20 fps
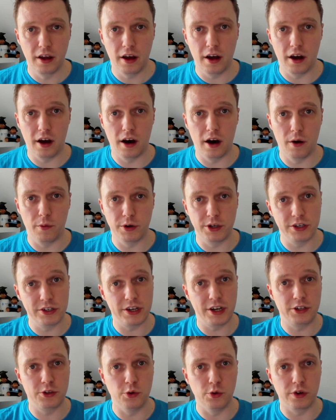Uh, which is
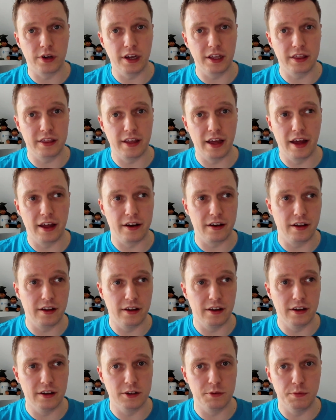a toolkit that
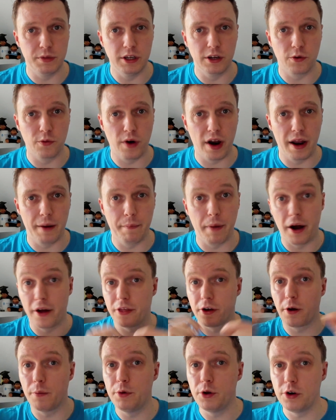is being ran by
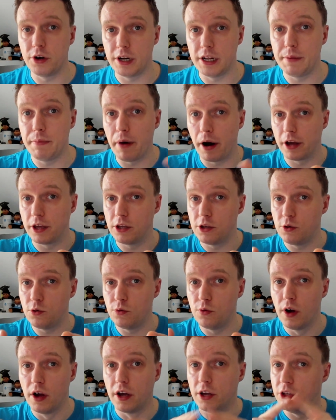the community, by you.